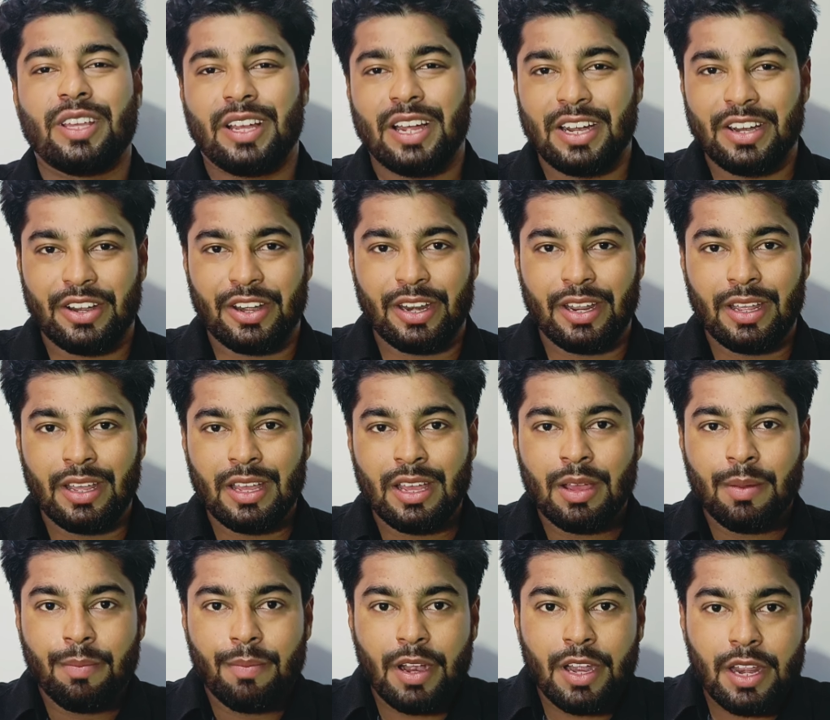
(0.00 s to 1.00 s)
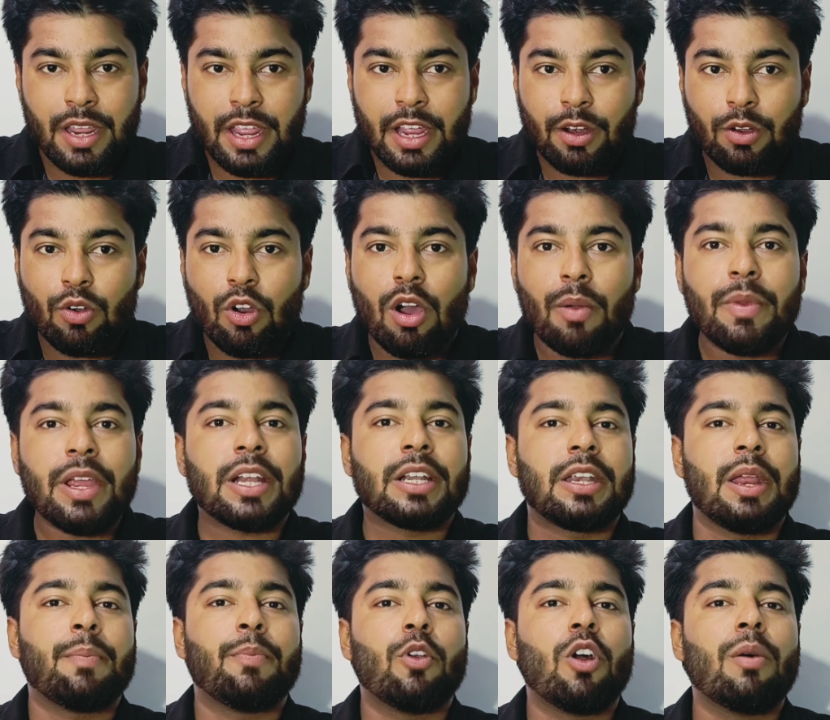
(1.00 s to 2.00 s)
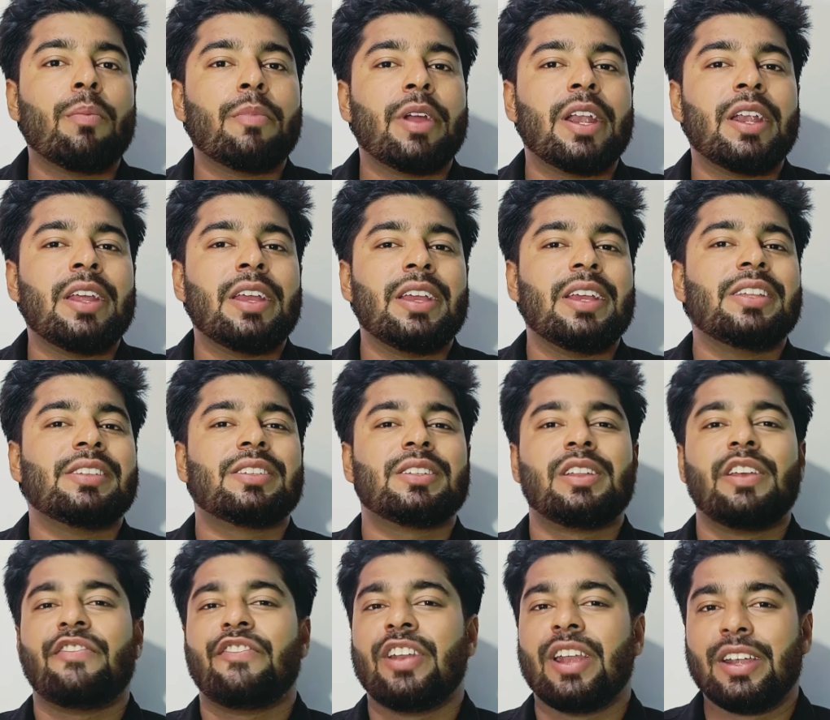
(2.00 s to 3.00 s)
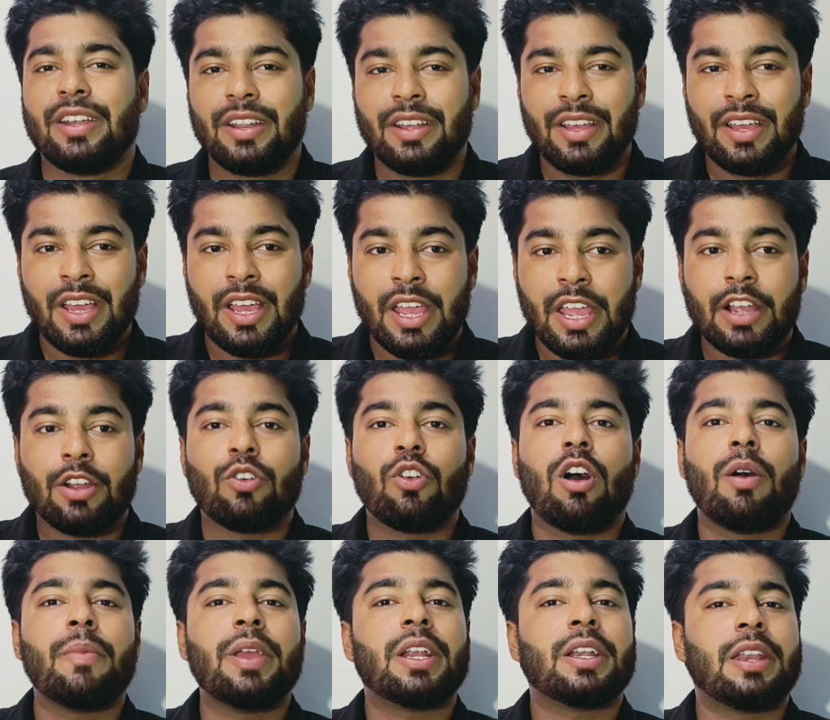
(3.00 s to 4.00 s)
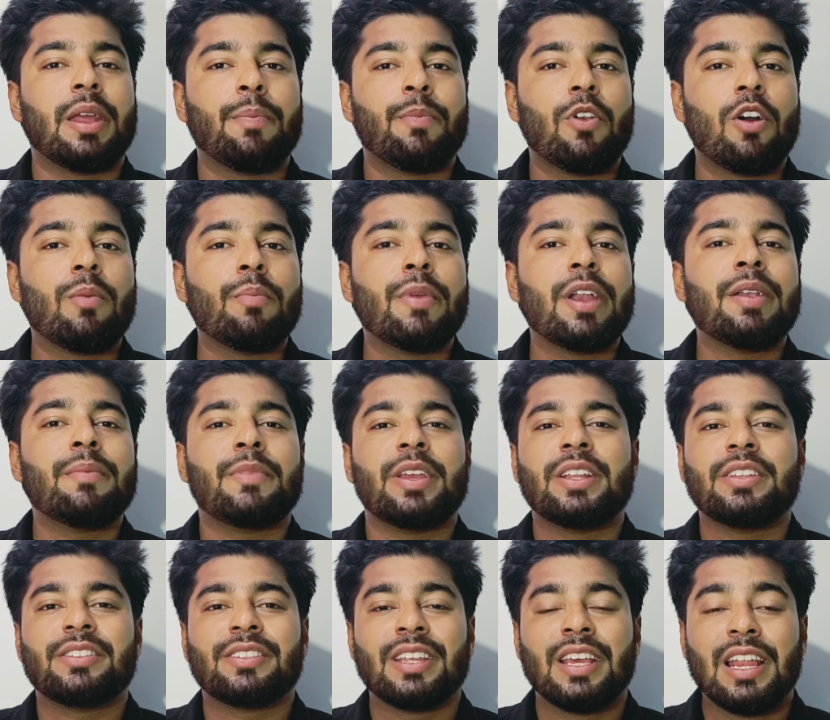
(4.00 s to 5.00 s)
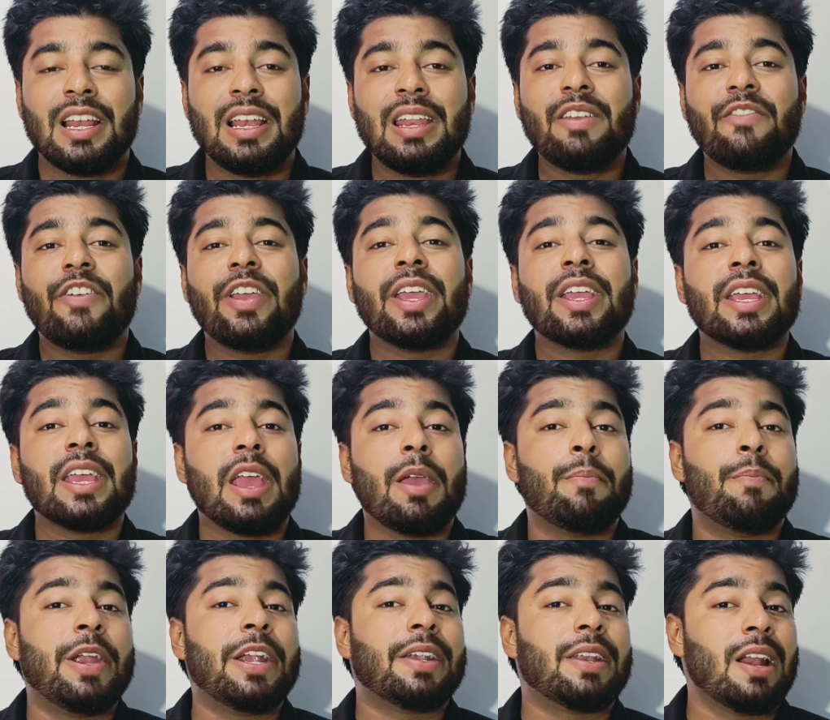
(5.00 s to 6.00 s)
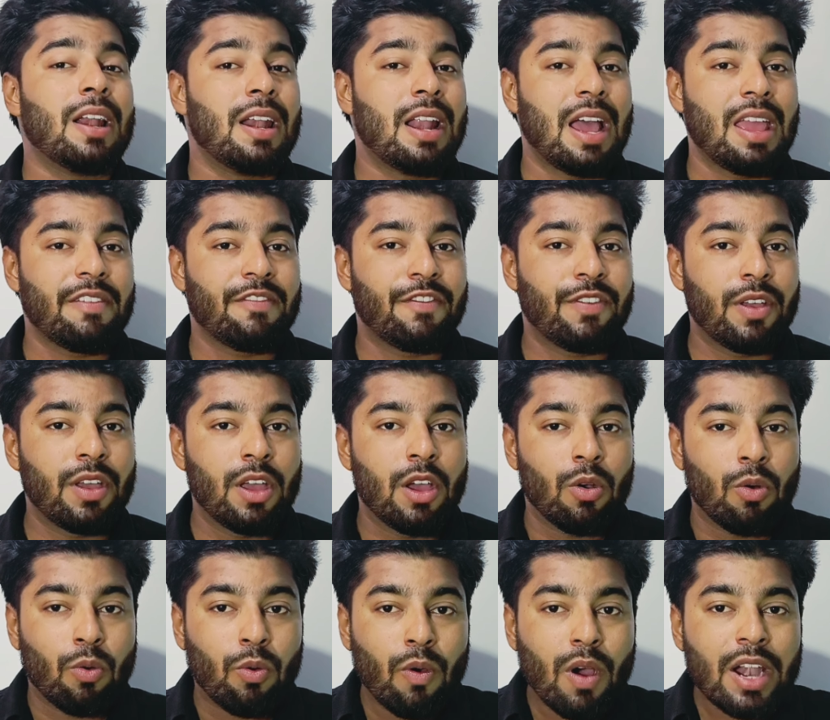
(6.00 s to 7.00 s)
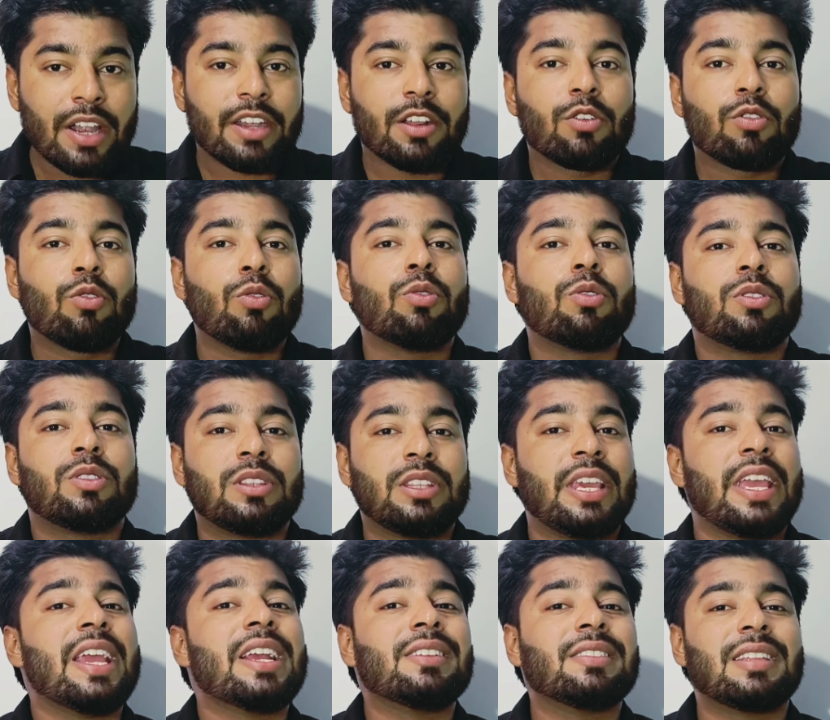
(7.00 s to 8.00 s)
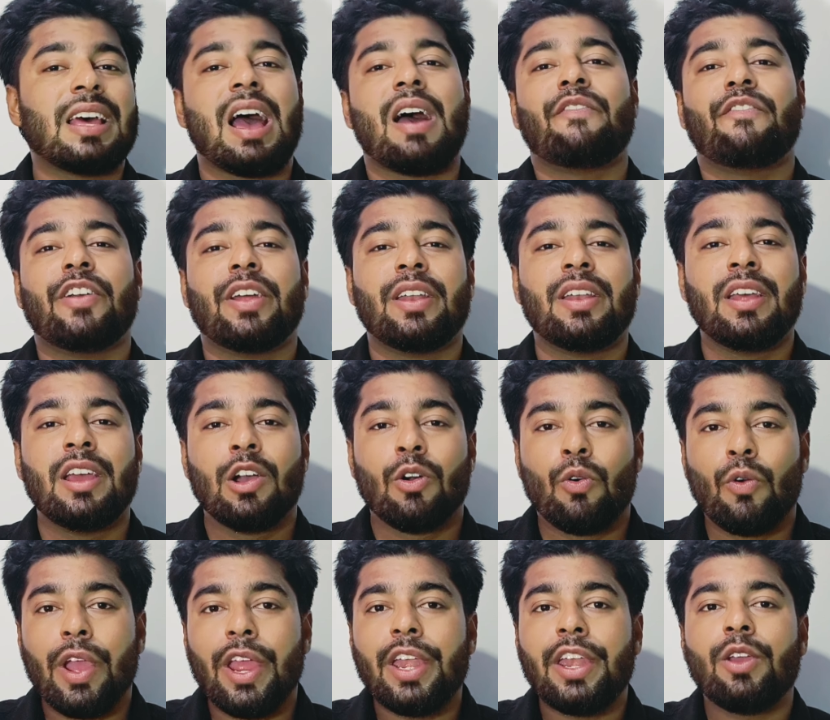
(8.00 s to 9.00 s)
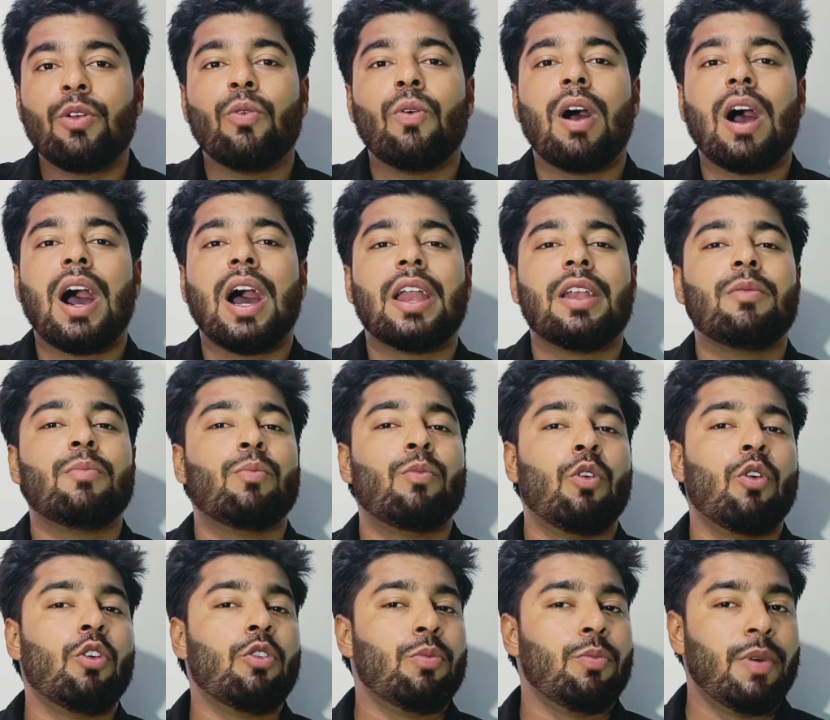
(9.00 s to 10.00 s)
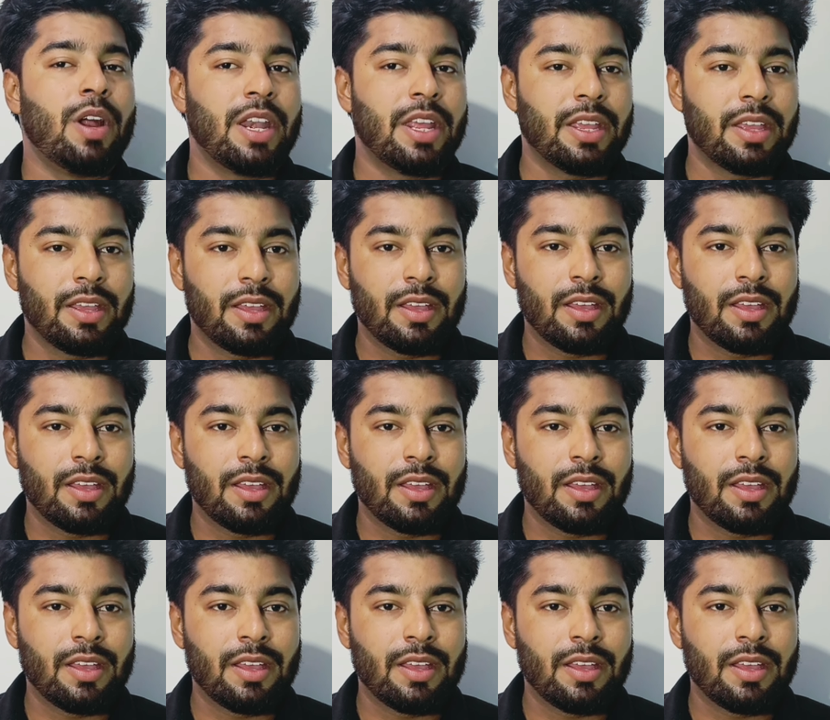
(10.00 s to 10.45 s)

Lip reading: the country. But economic development is different. Economic development means living a better life. What good things happen when you earn more money?